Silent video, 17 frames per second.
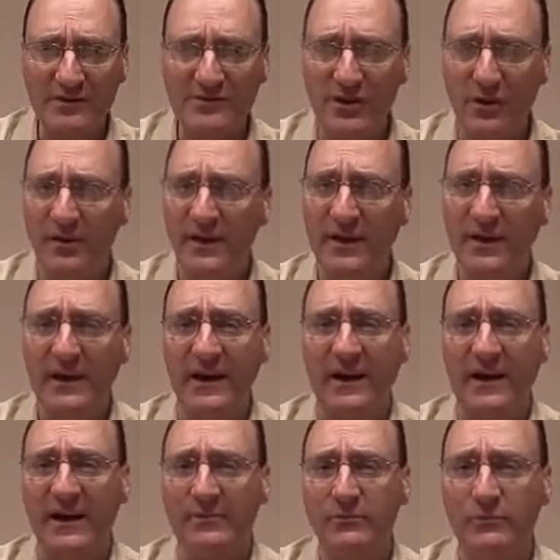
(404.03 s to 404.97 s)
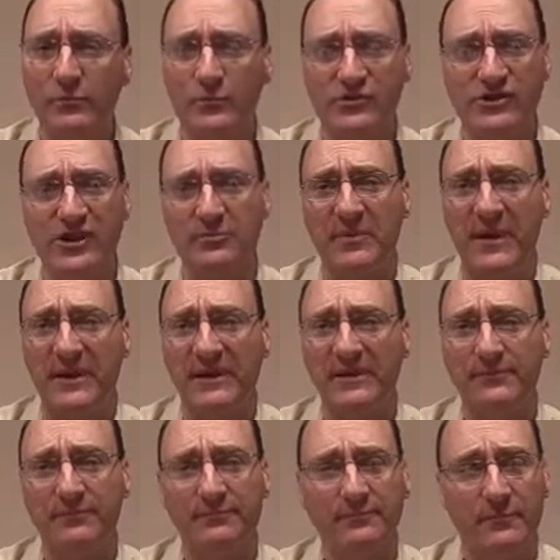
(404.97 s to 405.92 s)
So we'll check back
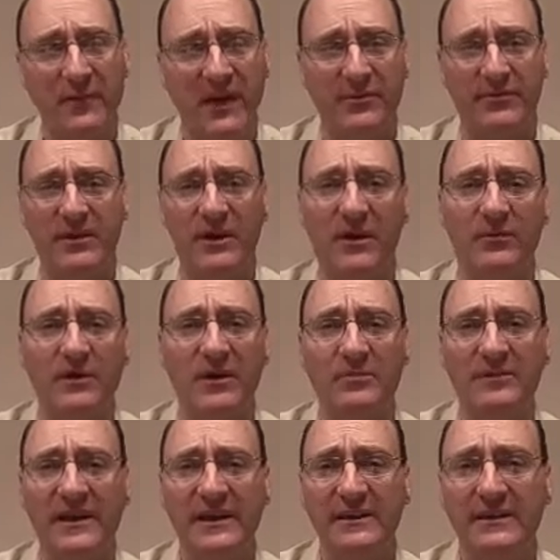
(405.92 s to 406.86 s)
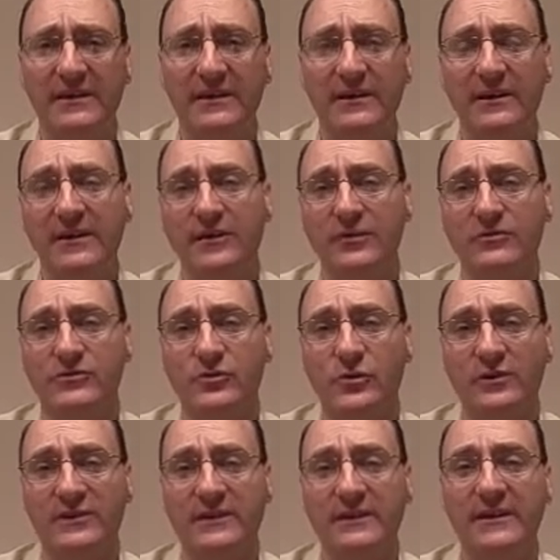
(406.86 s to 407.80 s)
in. We'll have another update here
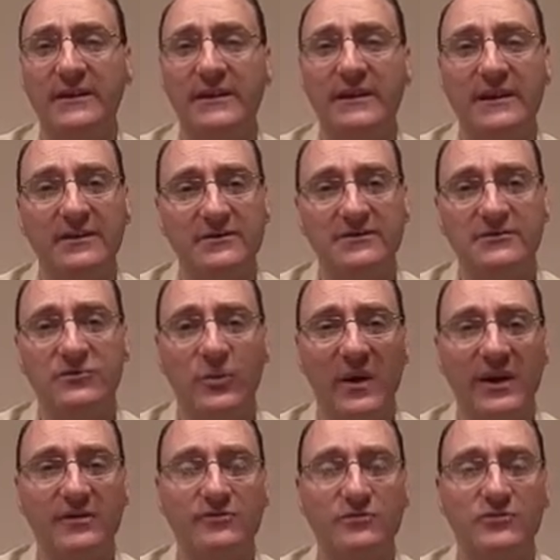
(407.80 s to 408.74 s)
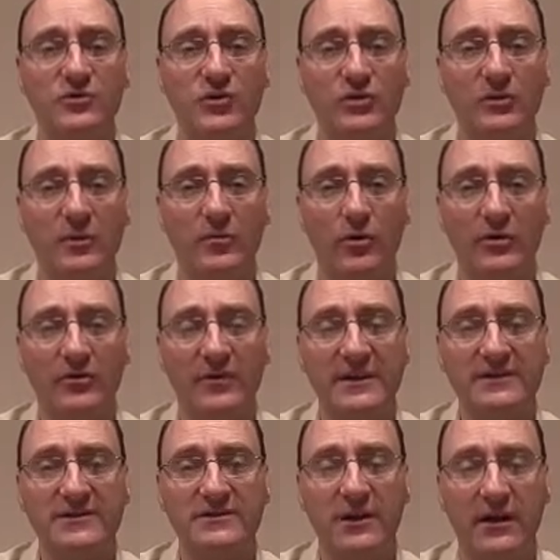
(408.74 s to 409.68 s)
shortly. Again, this is Wayne from
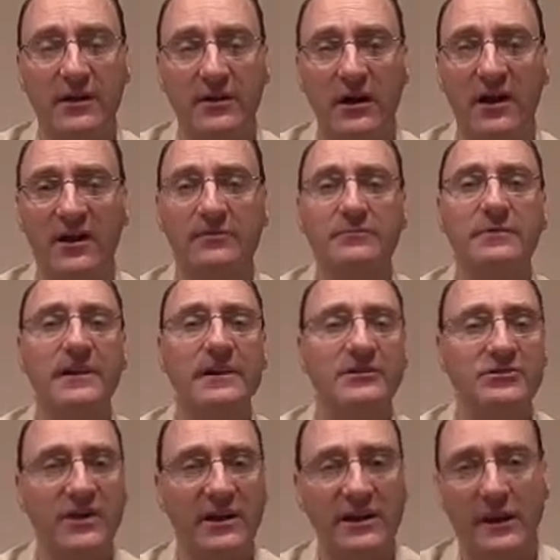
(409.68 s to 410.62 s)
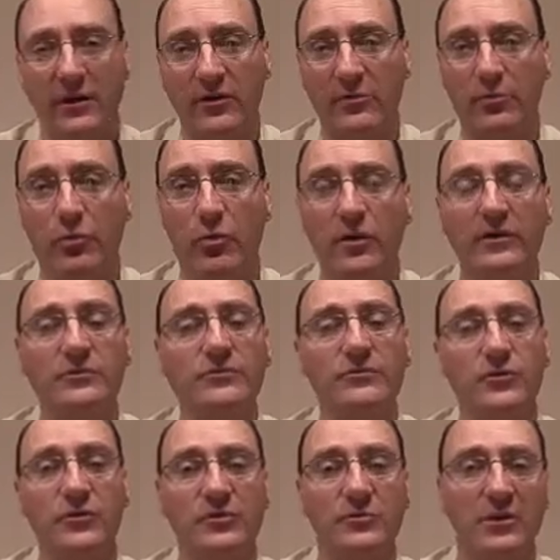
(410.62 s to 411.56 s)
truthaboutmortgagerates.com. And check out our report,
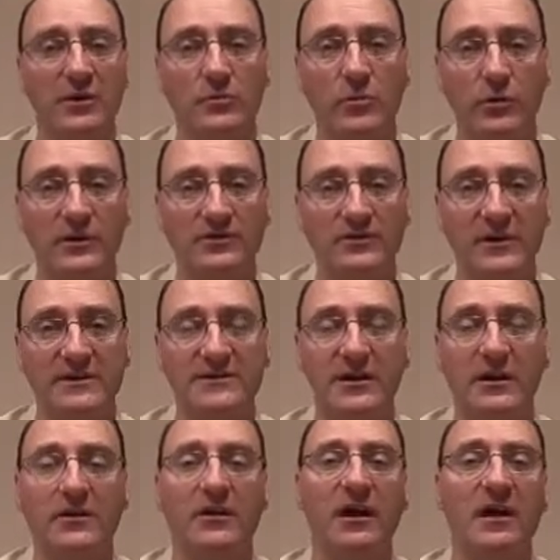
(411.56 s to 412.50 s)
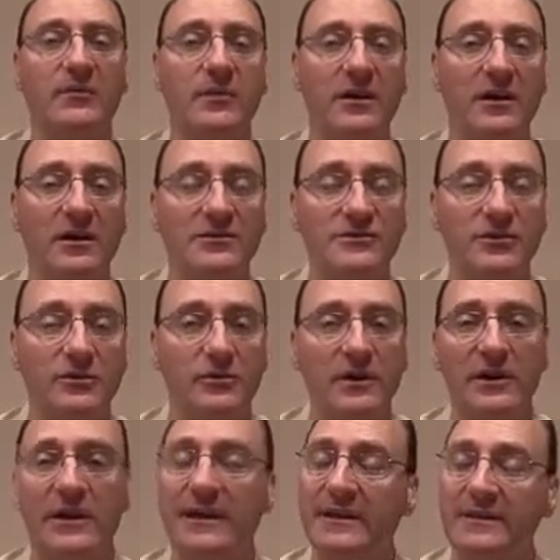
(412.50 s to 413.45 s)
truthaboutmortgagerates.com. And
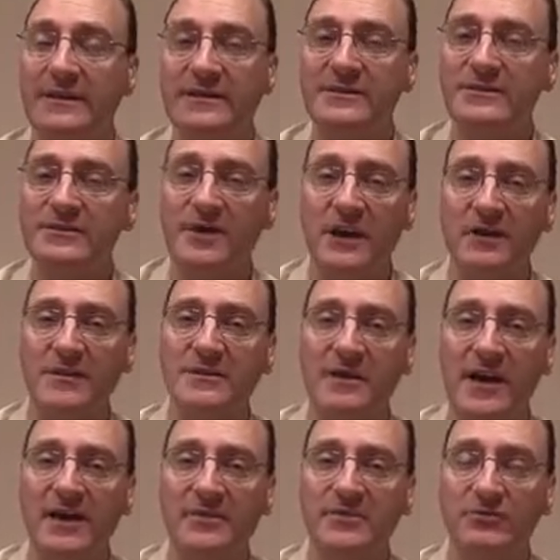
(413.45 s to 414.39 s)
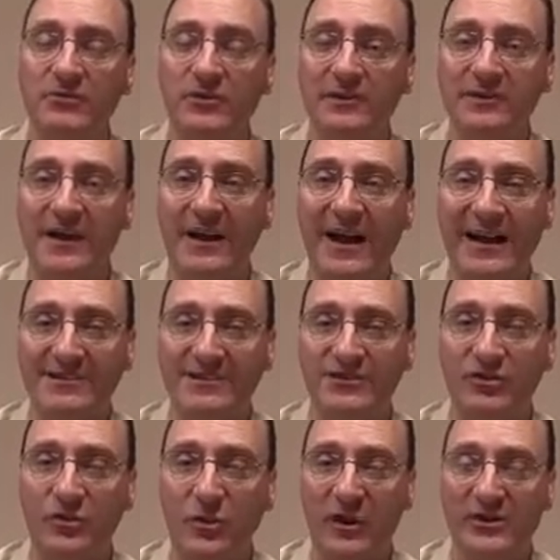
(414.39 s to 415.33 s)
also, this is all the time to really start
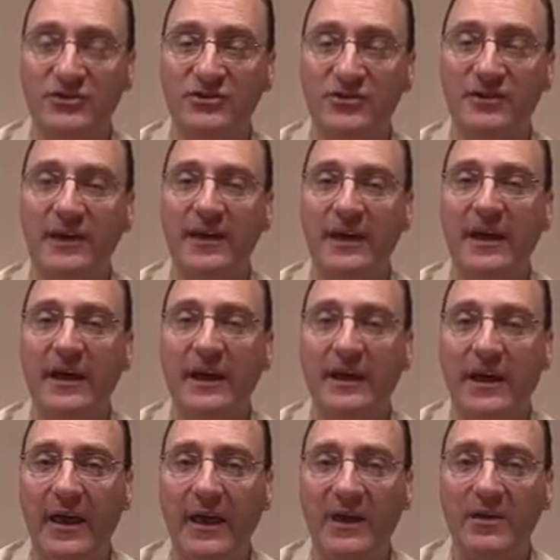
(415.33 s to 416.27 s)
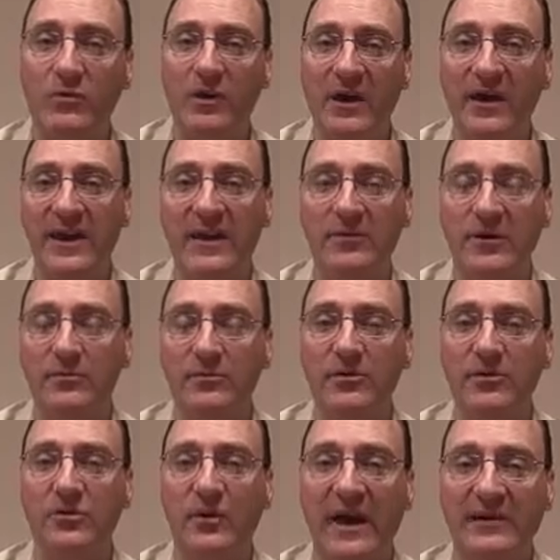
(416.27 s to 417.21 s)
asking your question.
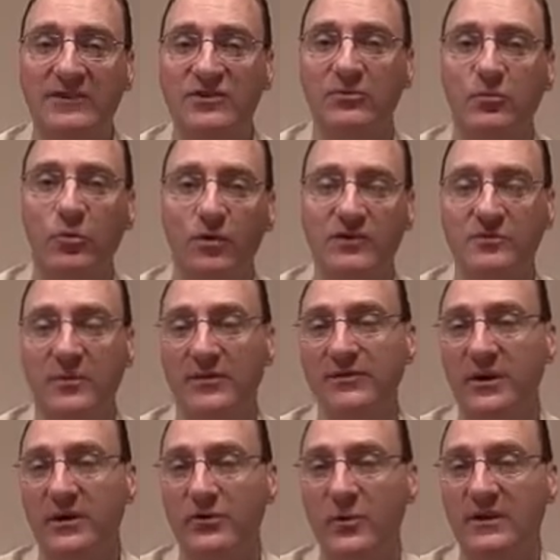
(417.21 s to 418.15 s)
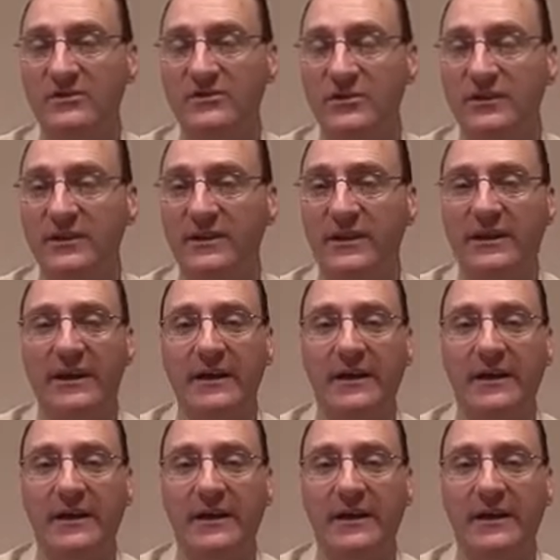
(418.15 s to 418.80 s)
AYMMQ, ask your mortgage meltdown question.